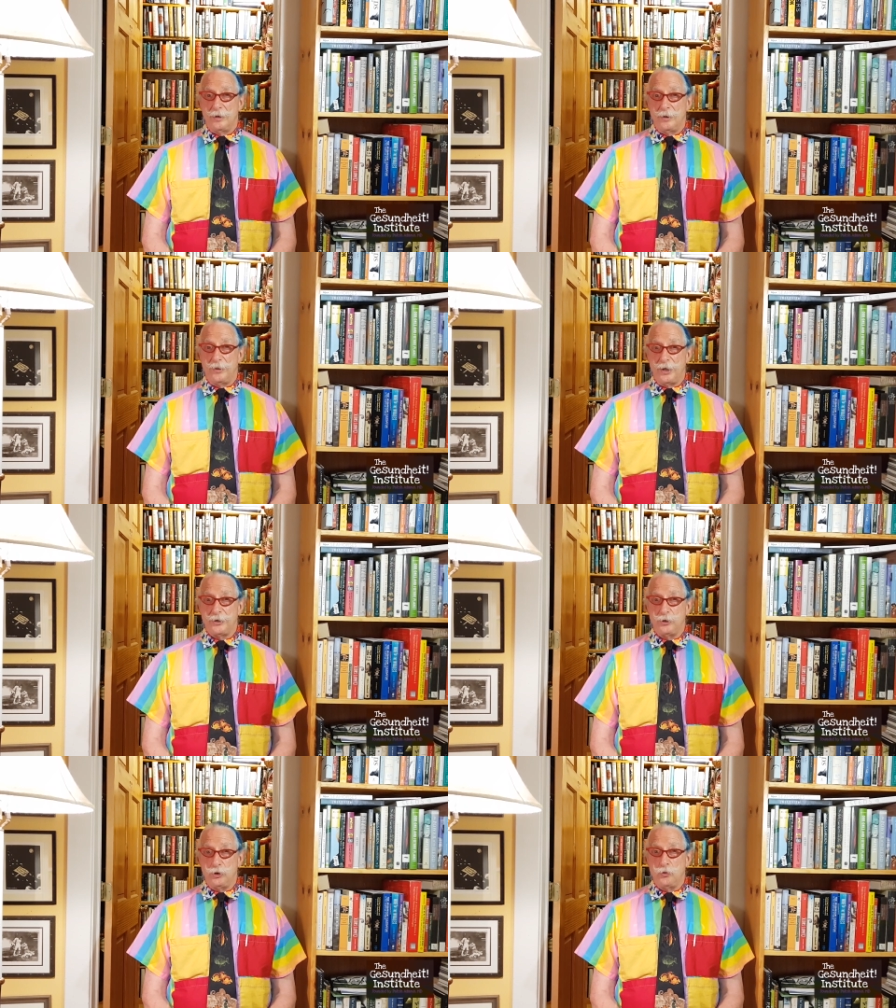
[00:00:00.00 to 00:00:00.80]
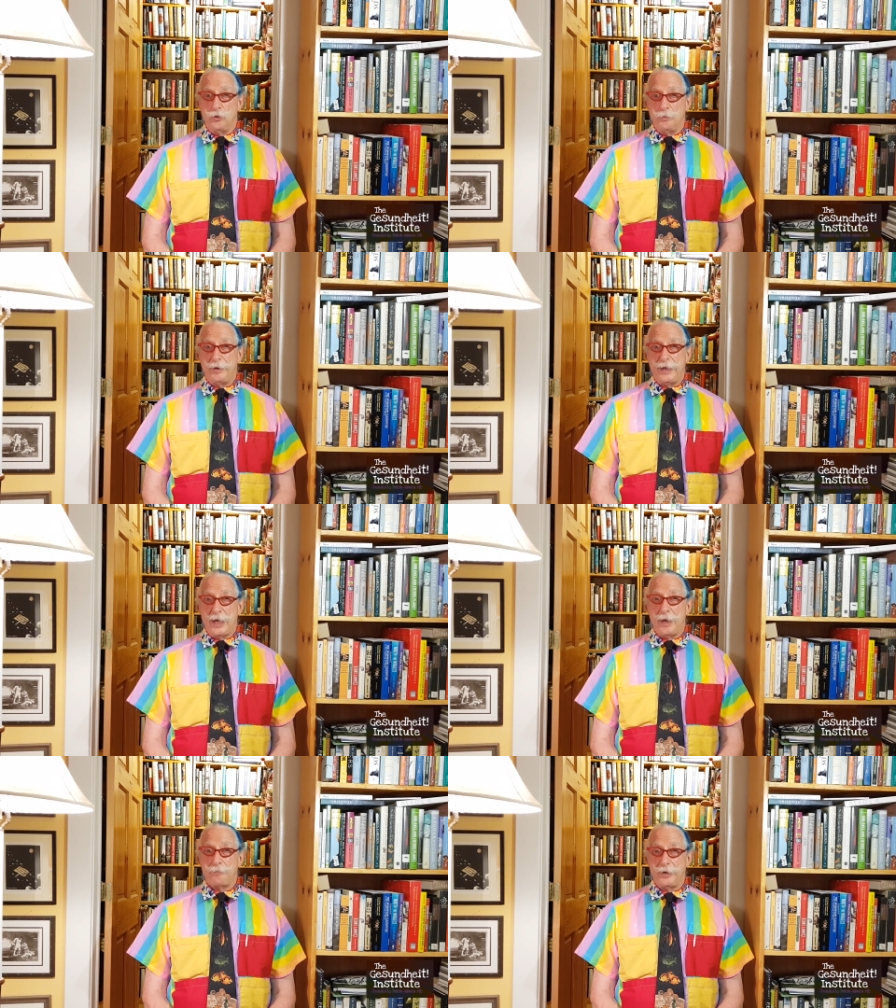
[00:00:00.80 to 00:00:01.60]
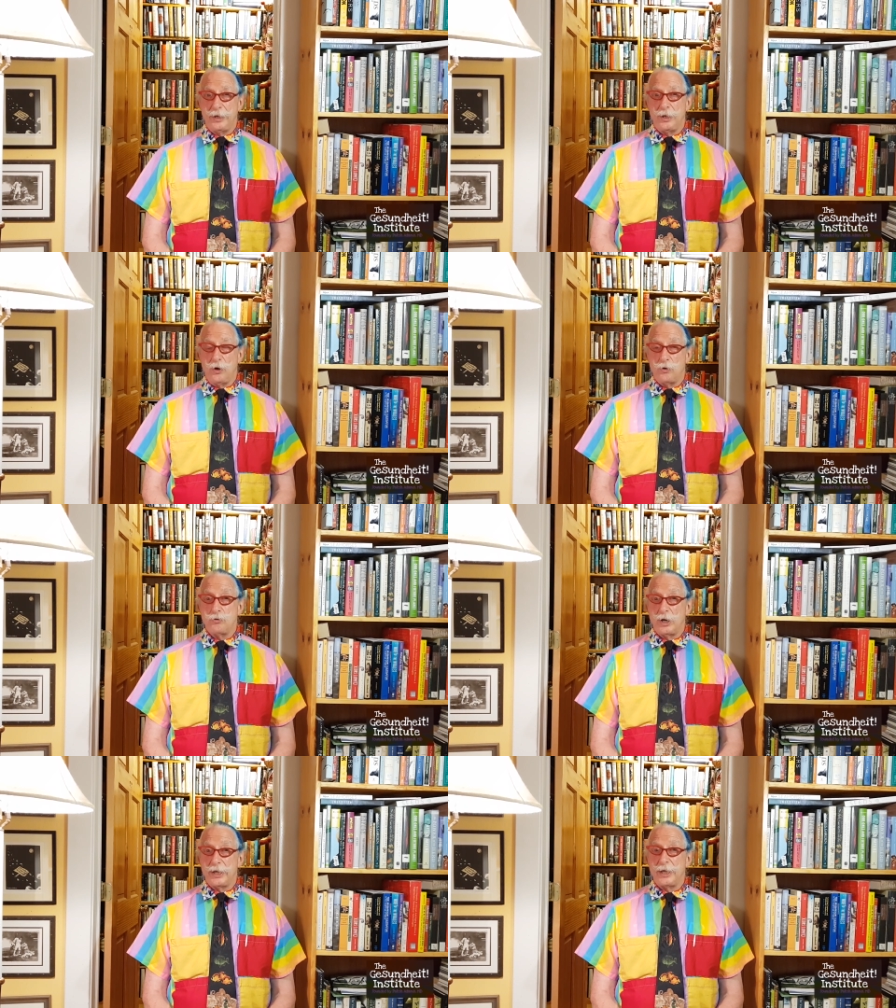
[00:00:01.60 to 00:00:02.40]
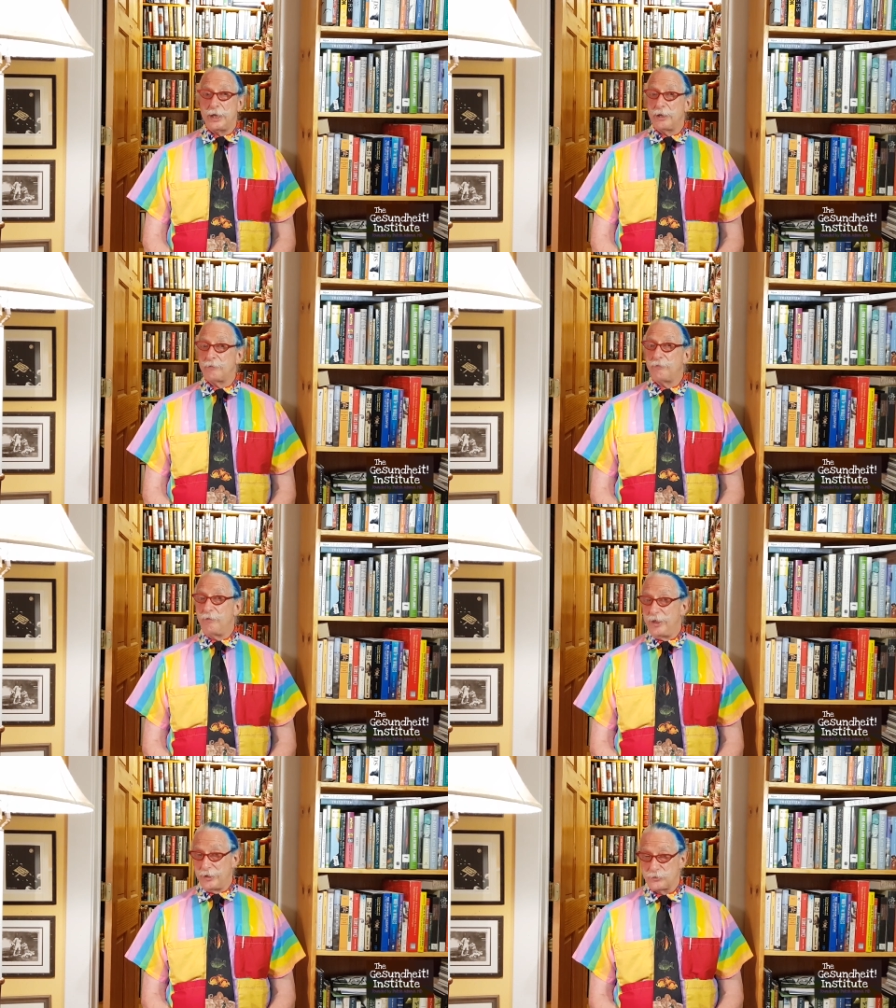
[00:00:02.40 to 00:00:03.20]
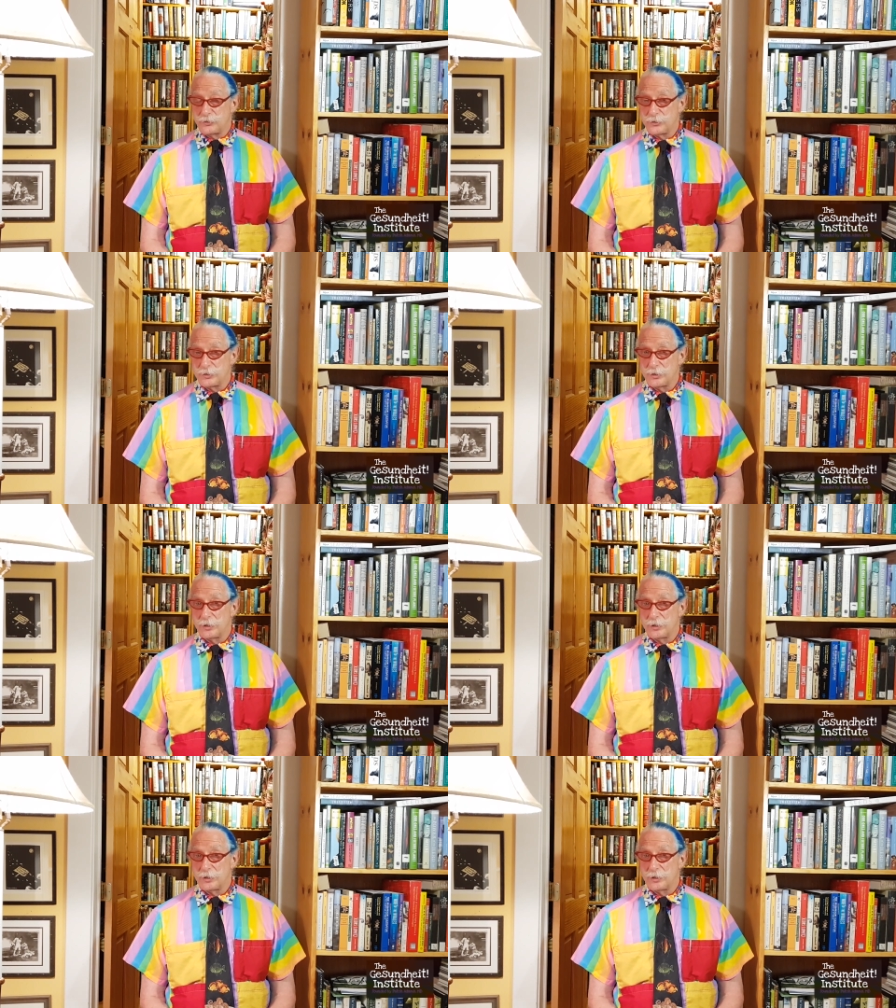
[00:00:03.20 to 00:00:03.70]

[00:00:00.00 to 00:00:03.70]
that you will be happy only if this